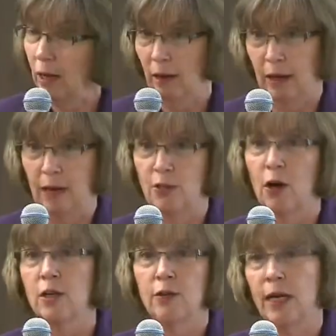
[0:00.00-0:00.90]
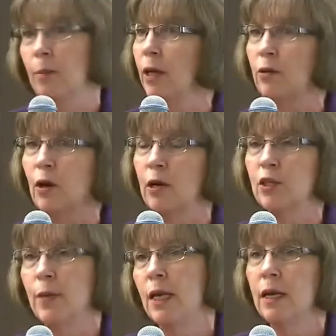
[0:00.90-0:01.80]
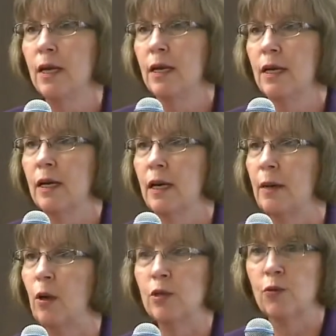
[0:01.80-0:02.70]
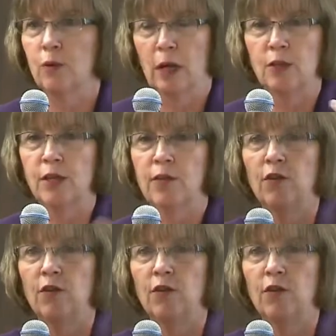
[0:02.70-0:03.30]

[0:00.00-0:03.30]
Uh, I talk to anybody who calls me. But when we called,